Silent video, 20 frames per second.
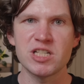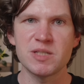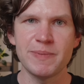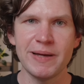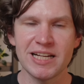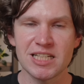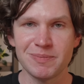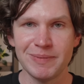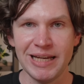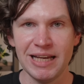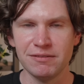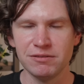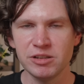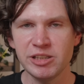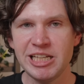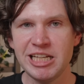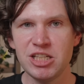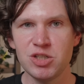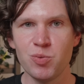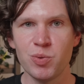specs may have
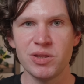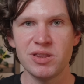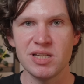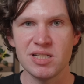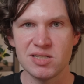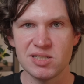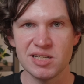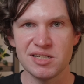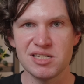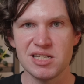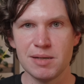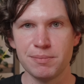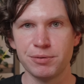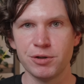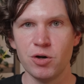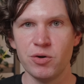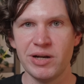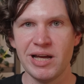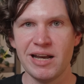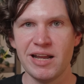leaked, with the 16
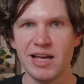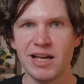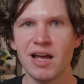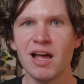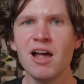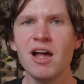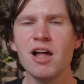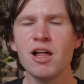Pro getting